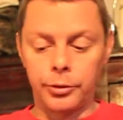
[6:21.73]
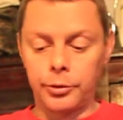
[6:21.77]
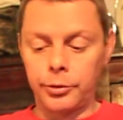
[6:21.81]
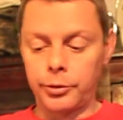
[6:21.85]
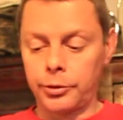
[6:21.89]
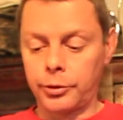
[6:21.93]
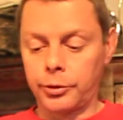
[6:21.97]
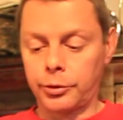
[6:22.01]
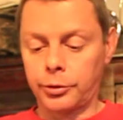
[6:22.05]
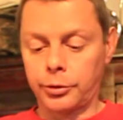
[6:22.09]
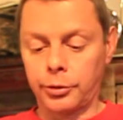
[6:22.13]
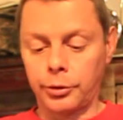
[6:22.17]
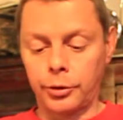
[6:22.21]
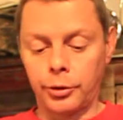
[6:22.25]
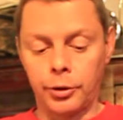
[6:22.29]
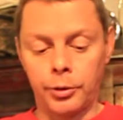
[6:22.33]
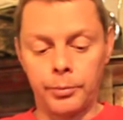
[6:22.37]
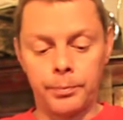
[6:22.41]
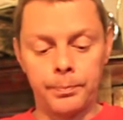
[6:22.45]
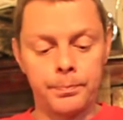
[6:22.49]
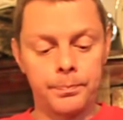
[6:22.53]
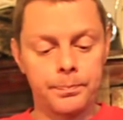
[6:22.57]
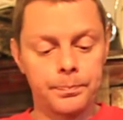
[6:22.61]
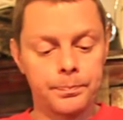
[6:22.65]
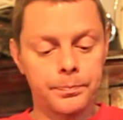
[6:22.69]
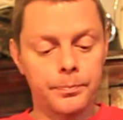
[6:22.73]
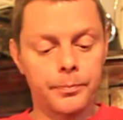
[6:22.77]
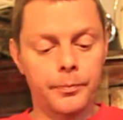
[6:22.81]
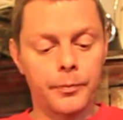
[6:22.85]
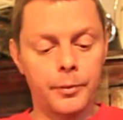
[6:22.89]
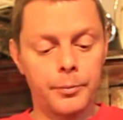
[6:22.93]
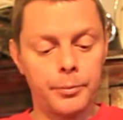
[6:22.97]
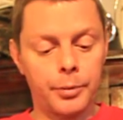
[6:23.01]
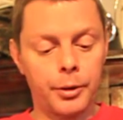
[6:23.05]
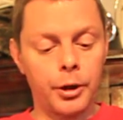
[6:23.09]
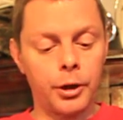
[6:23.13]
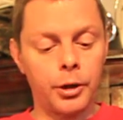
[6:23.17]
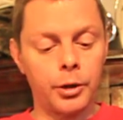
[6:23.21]
It's
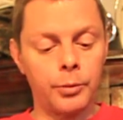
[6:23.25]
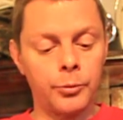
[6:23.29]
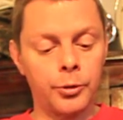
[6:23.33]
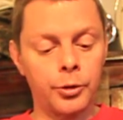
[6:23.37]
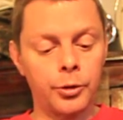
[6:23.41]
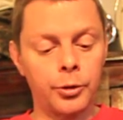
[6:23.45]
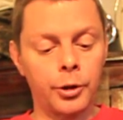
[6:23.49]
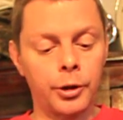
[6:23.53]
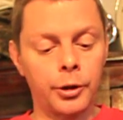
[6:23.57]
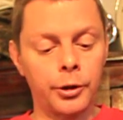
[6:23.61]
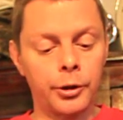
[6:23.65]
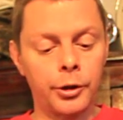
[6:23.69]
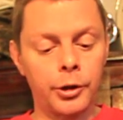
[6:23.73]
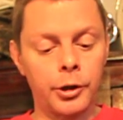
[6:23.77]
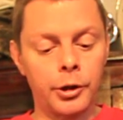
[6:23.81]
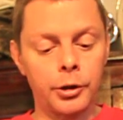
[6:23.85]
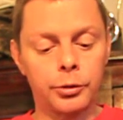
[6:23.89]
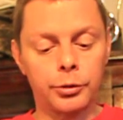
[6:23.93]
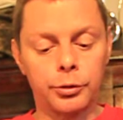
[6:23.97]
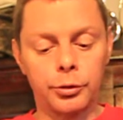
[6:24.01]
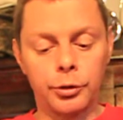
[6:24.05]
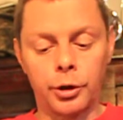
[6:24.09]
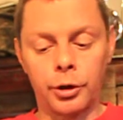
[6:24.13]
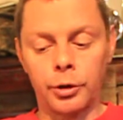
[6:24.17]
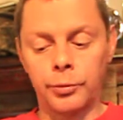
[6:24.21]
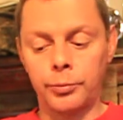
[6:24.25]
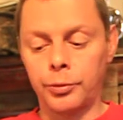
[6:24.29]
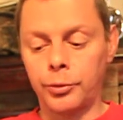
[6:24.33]
polymer on the outside,